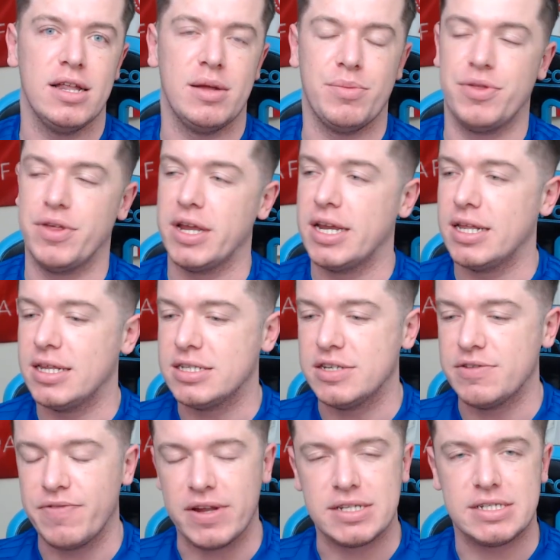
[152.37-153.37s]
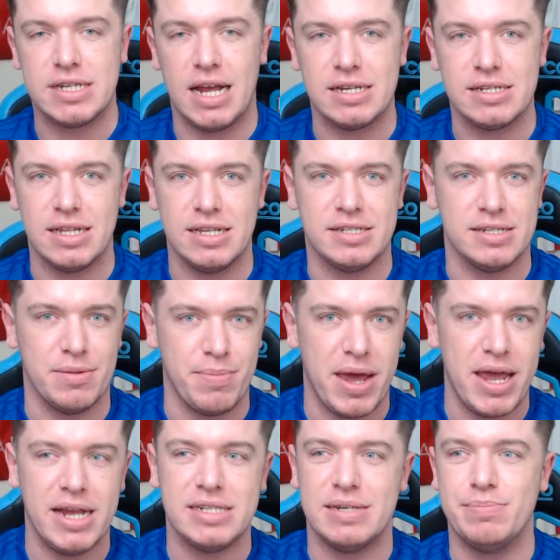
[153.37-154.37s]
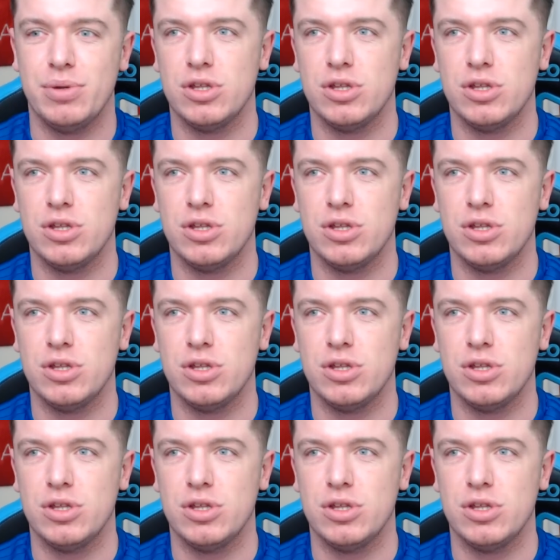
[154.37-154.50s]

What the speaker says: I'm thinking this is fantastic, this is amazing.